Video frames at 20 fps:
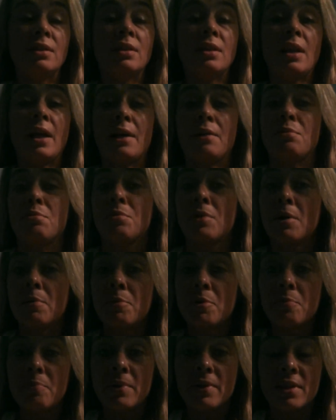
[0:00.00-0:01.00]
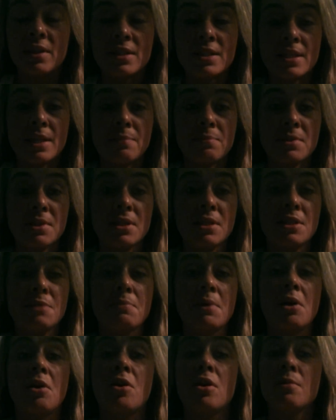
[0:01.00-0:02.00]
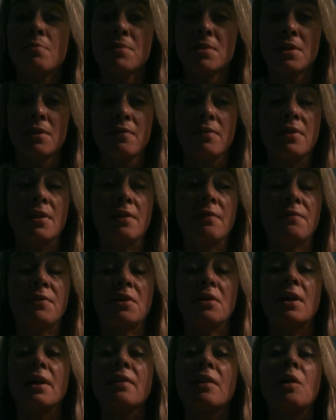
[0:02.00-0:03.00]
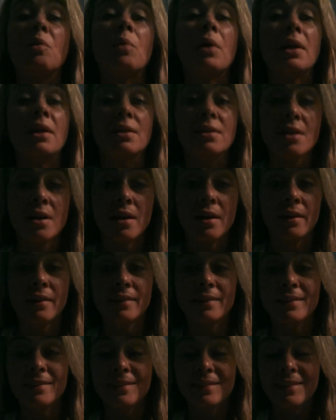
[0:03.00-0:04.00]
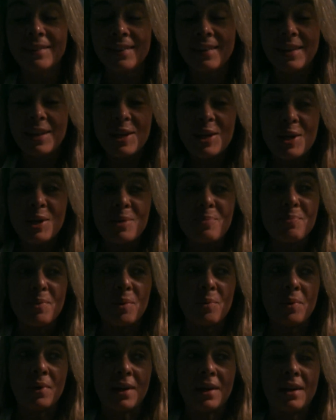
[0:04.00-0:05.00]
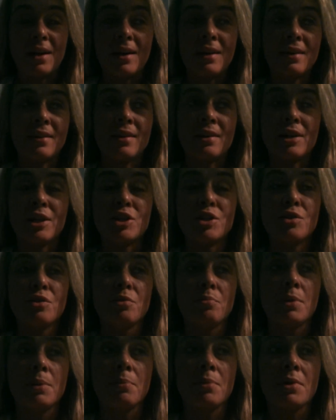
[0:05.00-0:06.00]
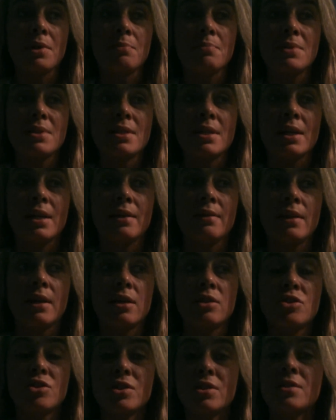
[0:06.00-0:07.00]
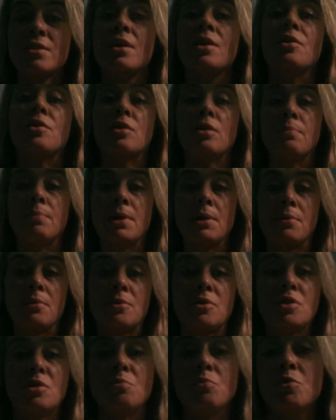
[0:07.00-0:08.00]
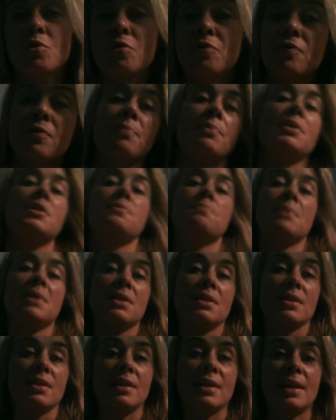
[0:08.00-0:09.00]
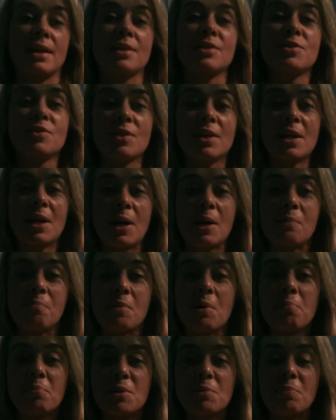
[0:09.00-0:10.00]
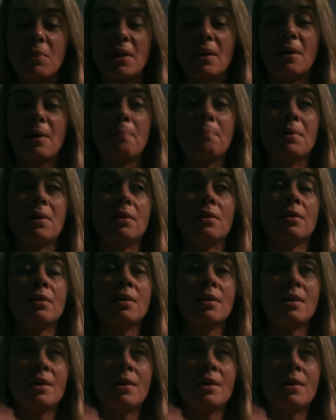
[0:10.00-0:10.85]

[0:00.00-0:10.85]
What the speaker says: like rubber, but in the same sense my arms and everything felt like they weighed a ton. But when I got in there, I do remember them saying that she's not going to be able to move from this bed to the next, so they kind of bumped me up, and